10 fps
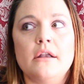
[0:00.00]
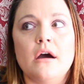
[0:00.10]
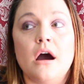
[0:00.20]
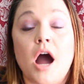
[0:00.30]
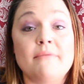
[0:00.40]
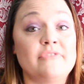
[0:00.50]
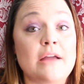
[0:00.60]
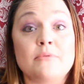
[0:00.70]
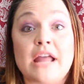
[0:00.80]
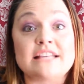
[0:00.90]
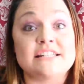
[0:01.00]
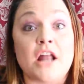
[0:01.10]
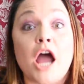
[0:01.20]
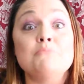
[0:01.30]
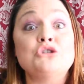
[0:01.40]
And I'm flabbergasted.
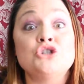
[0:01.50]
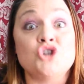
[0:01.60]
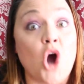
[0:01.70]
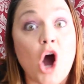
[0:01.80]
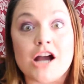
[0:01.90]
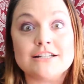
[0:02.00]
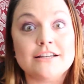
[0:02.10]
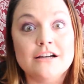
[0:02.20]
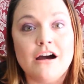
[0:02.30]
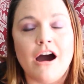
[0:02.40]
I'm shocked.